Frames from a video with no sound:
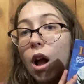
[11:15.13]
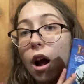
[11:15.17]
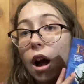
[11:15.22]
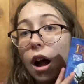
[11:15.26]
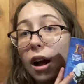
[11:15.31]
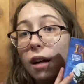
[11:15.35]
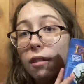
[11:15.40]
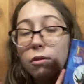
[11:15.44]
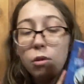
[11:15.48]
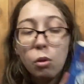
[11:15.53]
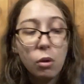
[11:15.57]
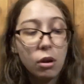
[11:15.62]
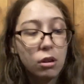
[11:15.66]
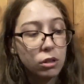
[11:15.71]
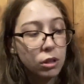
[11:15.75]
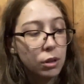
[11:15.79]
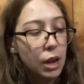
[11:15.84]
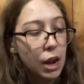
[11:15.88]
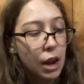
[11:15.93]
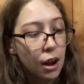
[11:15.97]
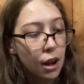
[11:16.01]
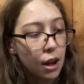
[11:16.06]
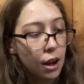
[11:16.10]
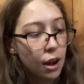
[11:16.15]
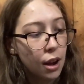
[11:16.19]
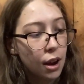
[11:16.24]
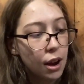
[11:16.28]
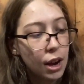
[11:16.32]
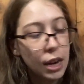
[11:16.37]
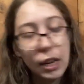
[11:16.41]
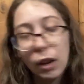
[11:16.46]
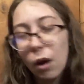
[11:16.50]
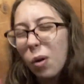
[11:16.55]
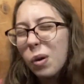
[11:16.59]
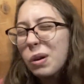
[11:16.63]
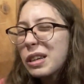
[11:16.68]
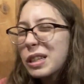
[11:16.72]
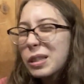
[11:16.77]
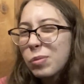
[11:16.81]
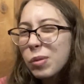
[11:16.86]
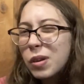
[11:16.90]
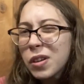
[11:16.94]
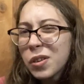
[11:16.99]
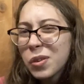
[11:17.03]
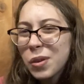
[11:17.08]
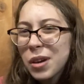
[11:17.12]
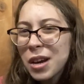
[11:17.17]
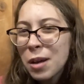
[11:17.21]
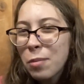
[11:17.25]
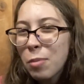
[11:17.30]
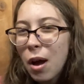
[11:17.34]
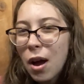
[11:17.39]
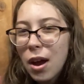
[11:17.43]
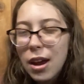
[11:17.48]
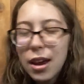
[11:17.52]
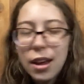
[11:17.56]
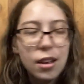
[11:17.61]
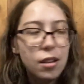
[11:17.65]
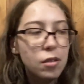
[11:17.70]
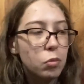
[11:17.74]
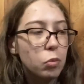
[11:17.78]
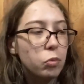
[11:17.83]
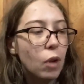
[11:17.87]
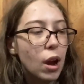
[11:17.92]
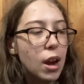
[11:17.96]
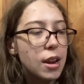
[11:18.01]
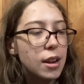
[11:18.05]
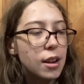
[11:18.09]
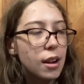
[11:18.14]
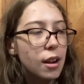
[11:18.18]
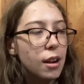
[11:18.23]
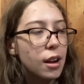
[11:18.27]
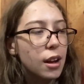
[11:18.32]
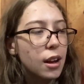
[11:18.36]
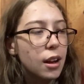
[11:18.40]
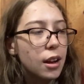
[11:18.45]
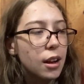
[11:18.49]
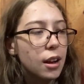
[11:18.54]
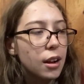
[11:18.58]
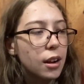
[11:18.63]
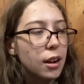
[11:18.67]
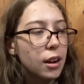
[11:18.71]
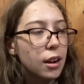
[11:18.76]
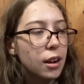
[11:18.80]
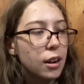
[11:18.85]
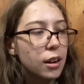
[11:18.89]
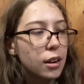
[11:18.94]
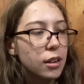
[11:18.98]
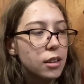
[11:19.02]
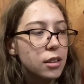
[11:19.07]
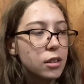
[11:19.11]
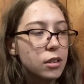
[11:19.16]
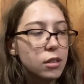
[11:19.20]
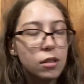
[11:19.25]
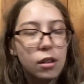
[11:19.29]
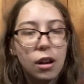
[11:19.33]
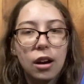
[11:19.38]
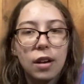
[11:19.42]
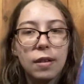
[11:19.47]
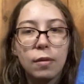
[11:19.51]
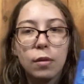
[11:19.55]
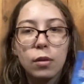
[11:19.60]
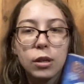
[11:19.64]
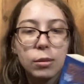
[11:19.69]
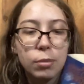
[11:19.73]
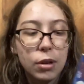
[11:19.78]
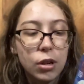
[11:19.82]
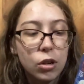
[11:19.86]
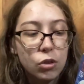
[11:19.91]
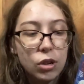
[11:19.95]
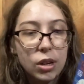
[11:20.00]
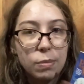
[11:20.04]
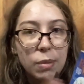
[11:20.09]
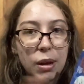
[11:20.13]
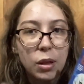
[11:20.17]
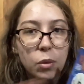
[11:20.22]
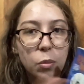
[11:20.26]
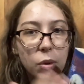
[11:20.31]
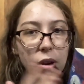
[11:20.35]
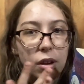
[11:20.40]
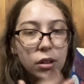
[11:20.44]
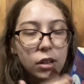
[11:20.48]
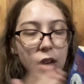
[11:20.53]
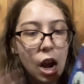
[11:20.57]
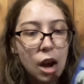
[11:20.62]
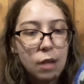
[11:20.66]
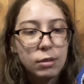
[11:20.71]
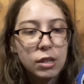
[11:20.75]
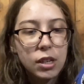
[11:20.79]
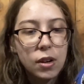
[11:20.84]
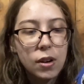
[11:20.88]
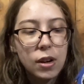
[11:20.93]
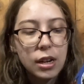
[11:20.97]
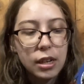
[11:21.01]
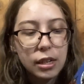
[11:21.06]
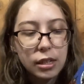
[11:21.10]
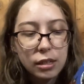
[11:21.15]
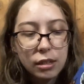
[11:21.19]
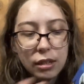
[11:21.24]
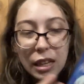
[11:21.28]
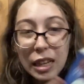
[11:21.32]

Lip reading: Eye of the World. Always been intrigued by it, right? I've always been intrigued by the Wheel of Time series.